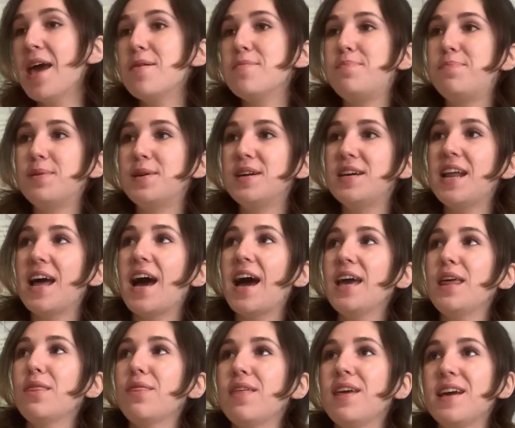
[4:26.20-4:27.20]
But
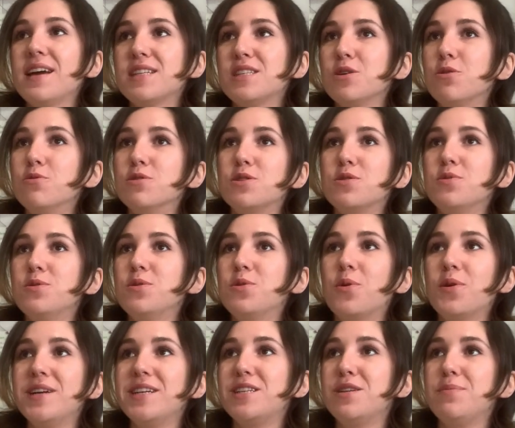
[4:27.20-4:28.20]
I think it's also
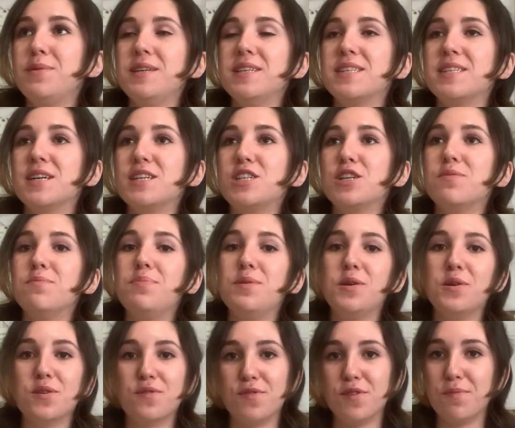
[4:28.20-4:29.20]
going to be such a
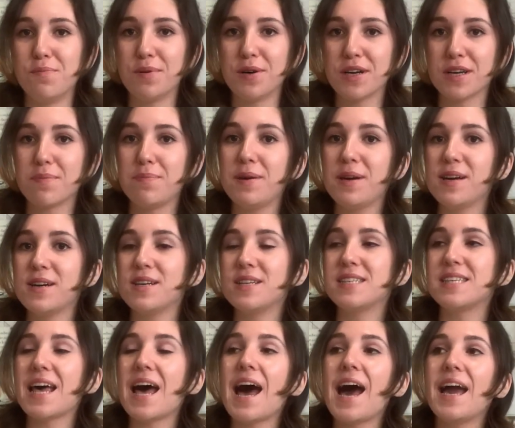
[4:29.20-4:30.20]
beautiful book
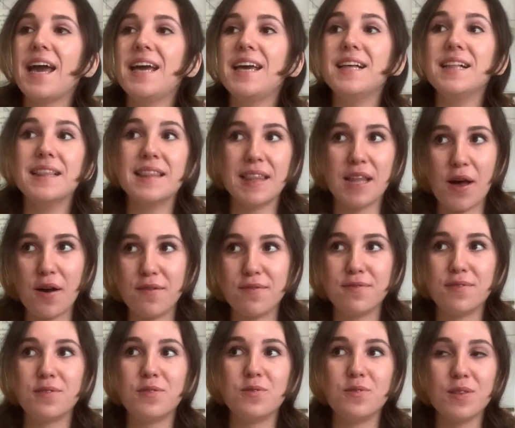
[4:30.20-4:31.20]
because I
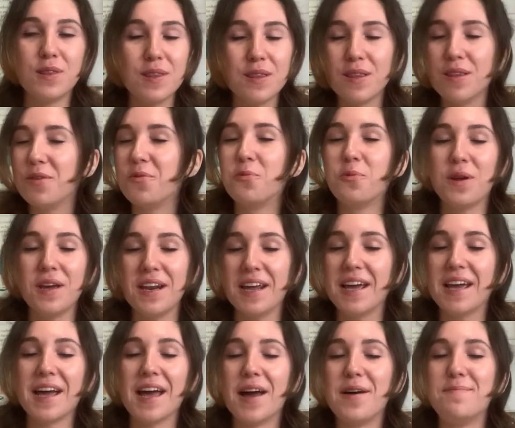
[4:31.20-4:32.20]
love
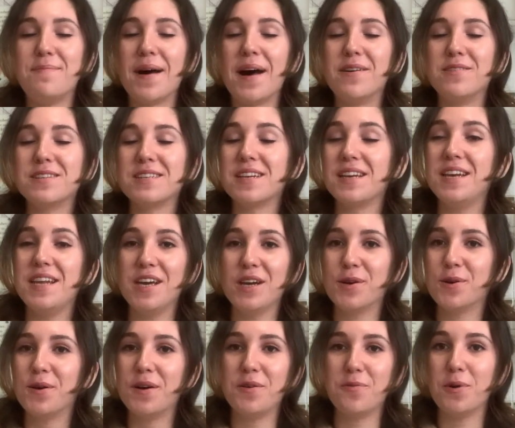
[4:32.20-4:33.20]
reading about
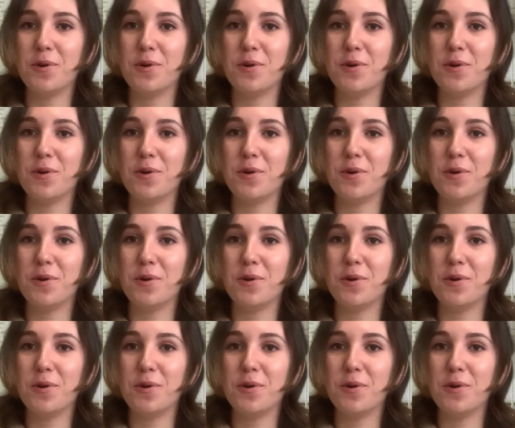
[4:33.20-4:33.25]
Nico and